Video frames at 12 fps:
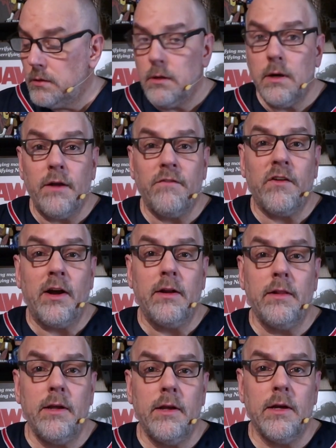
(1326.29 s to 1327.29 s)
I
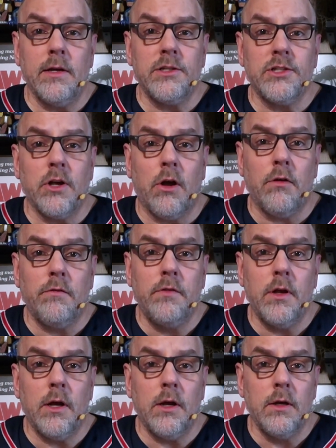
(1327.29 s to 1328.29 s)
finally solved
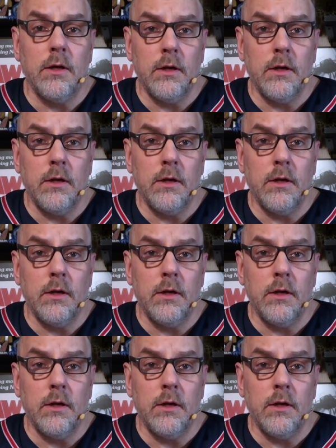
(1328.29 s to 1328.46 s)
a